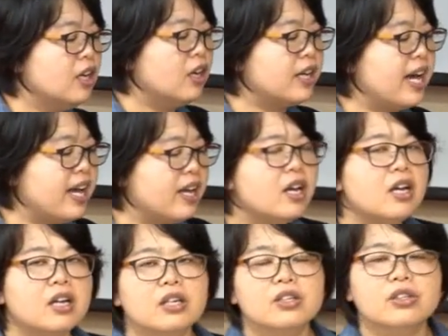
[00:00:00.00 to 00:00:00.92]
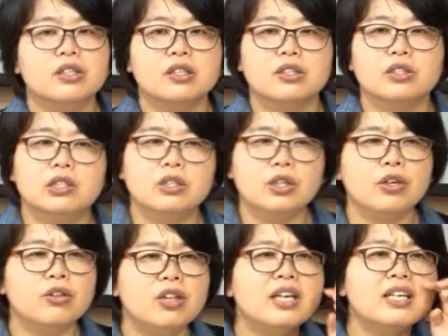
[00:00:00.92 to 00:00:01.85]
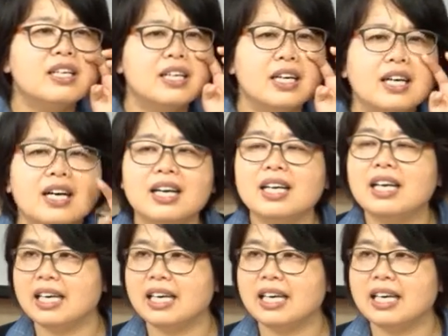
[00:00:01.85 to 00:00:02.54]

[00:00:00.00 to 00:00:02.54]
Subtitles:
Okay, do you think k